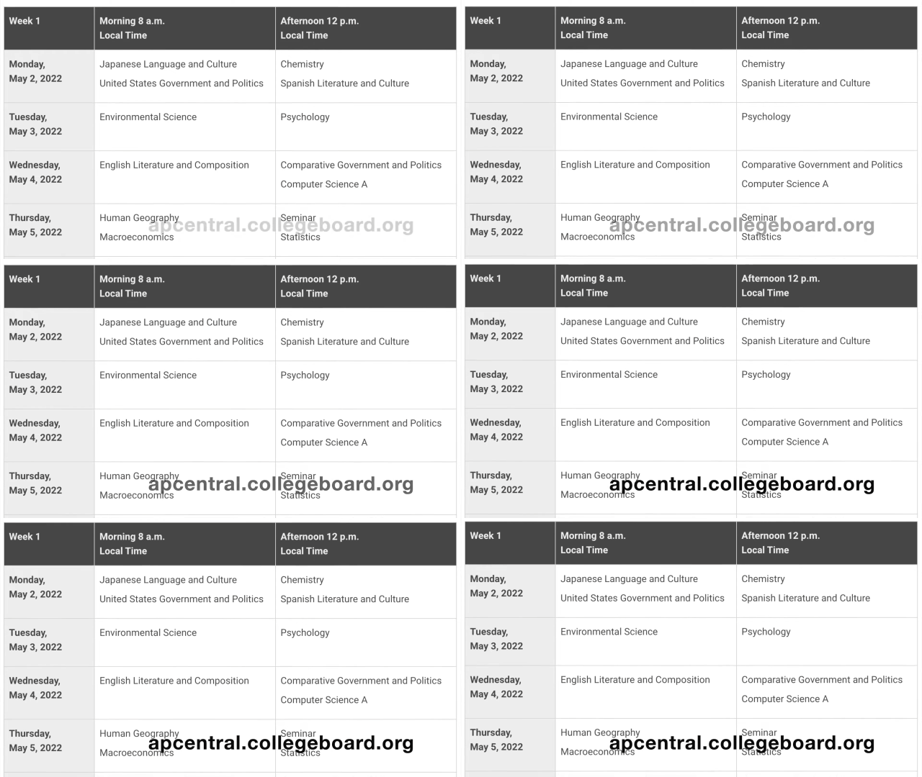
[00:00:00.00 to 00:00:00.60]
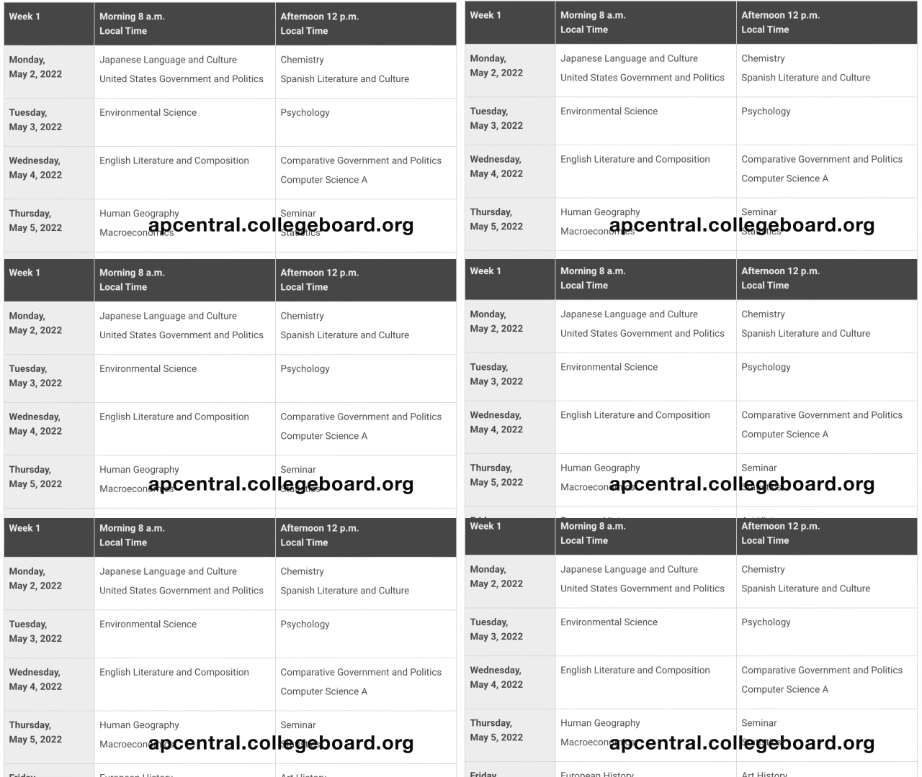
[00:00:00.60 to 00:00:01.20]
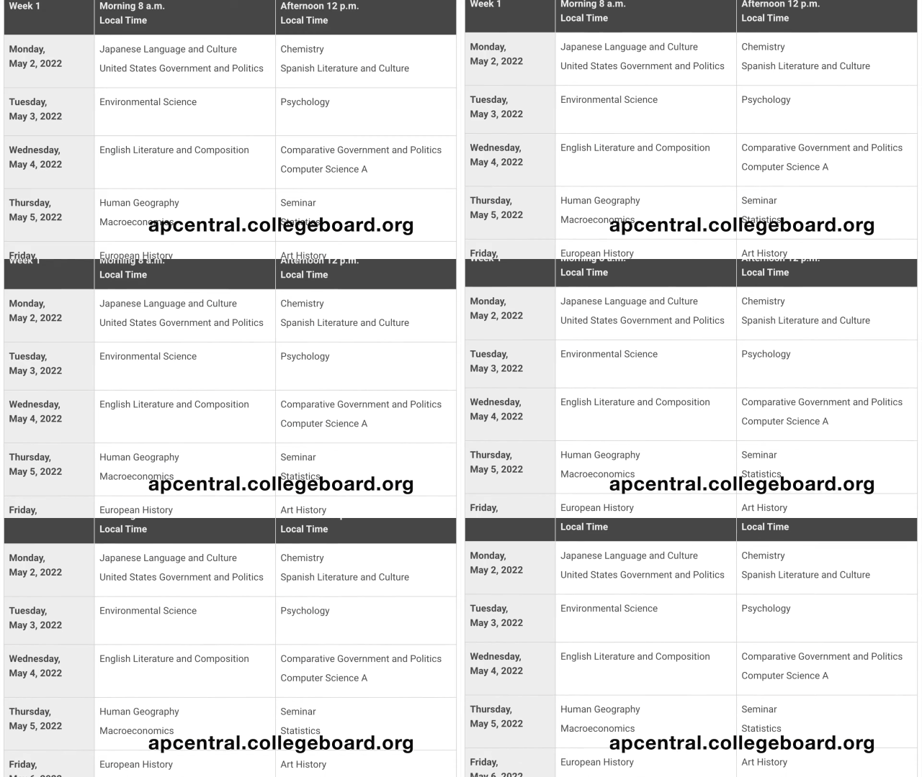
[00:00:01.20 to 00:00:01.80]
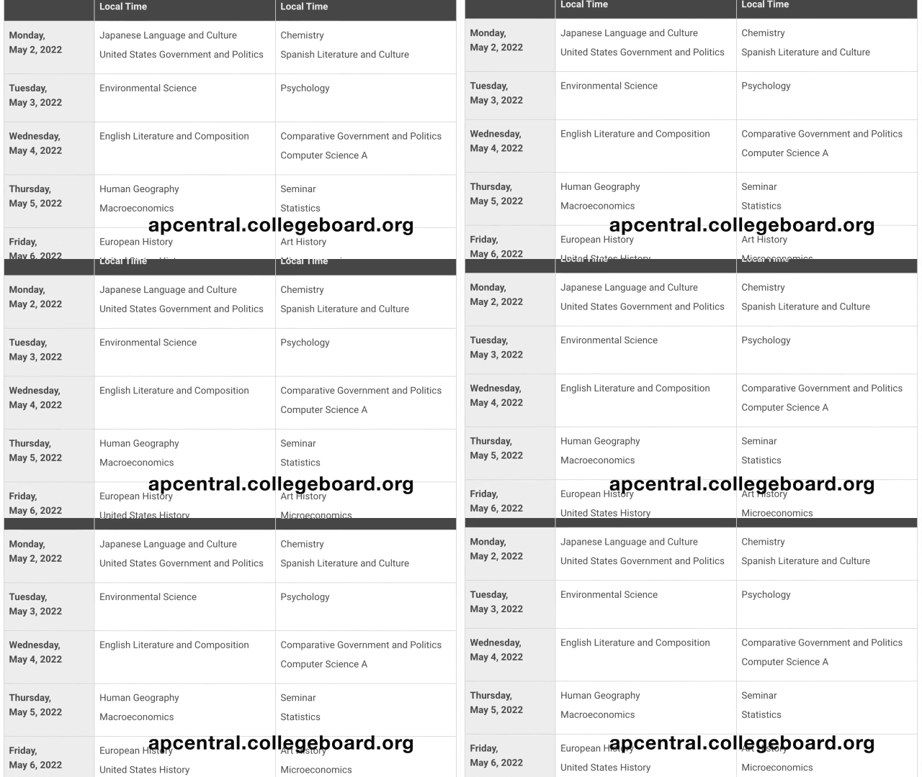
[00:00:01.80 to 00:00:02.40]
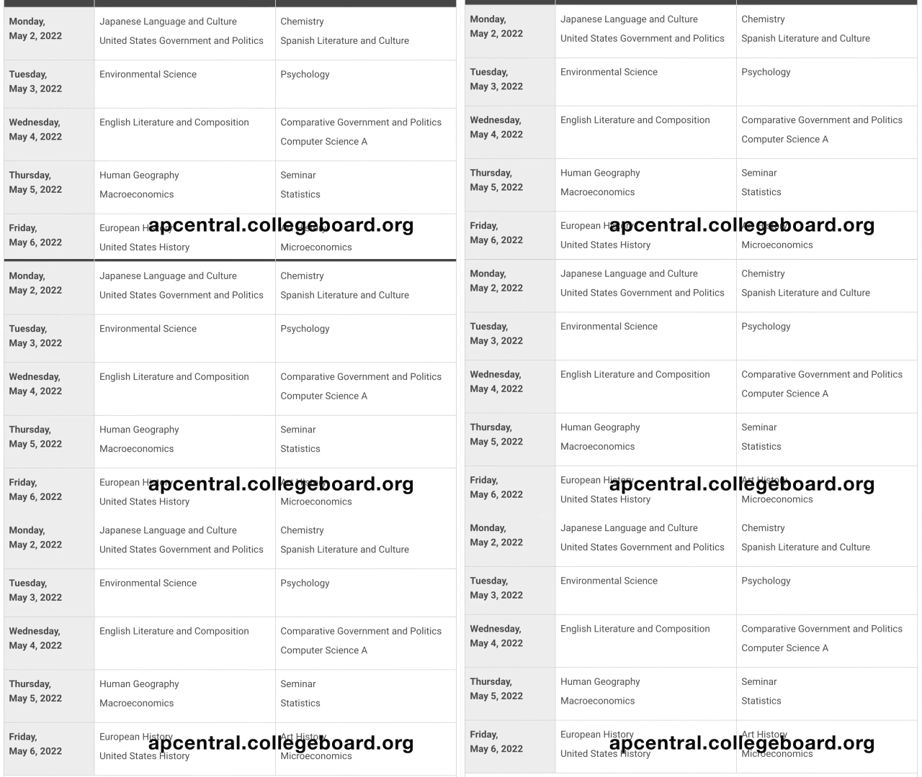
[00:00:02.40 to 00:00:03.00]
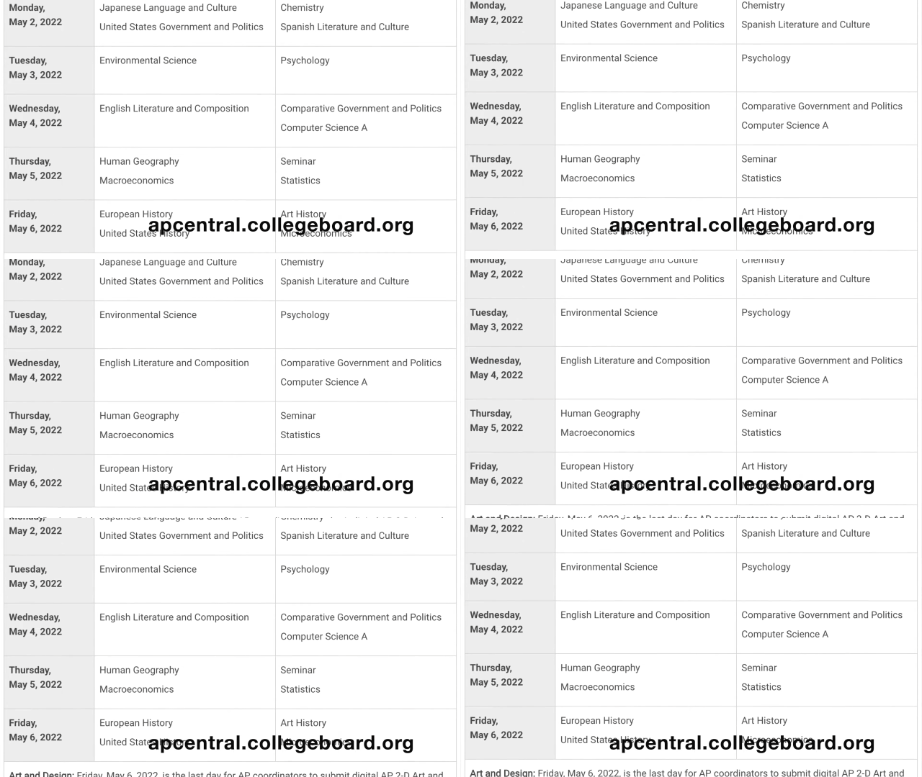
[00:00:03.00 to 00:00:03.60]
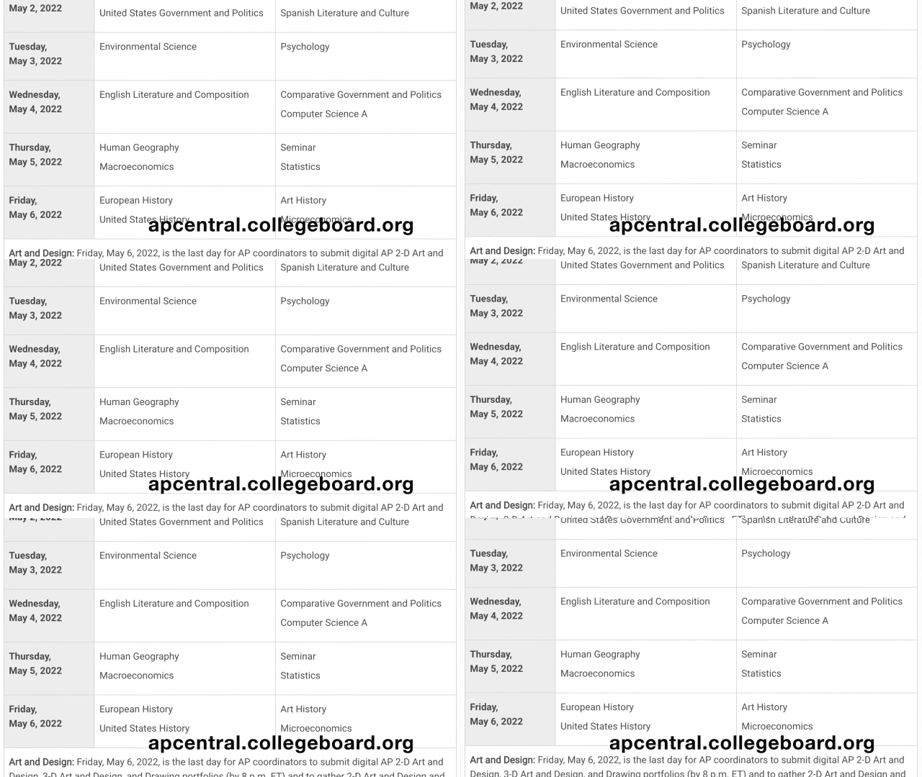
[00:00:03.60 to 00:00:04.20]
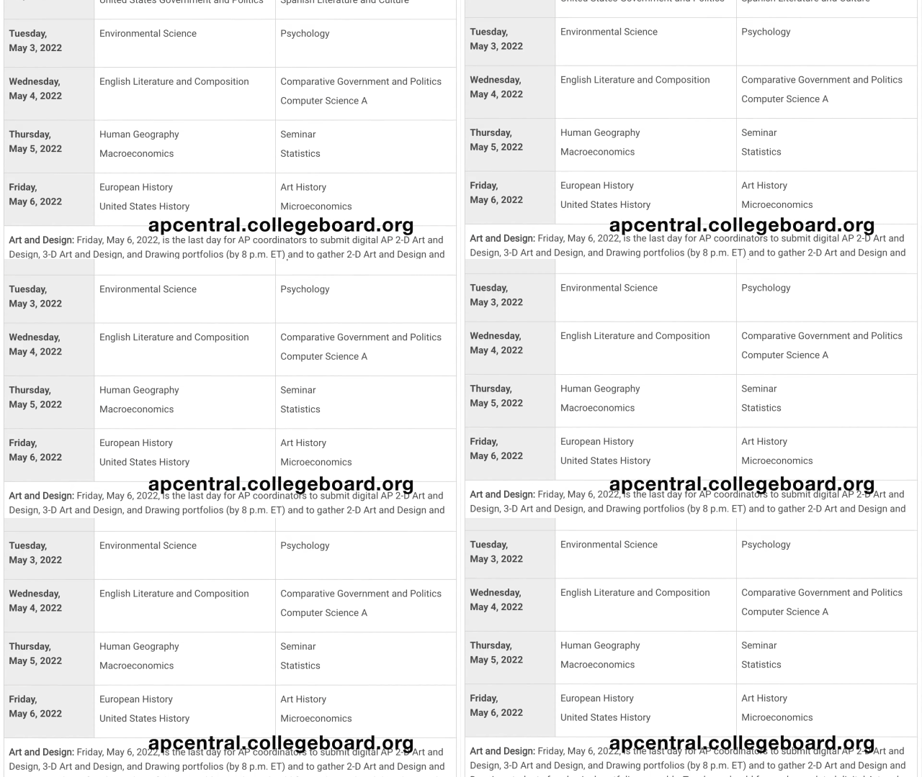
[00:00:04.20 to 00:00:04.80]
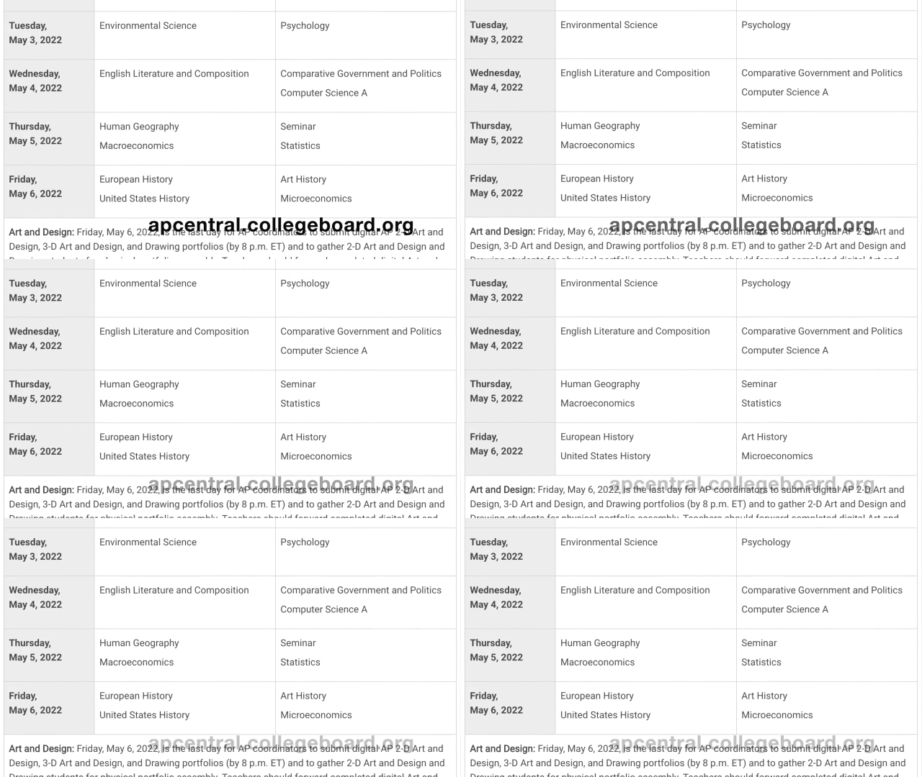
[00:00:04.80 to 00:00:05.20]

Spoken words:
[unreadable: no face in view]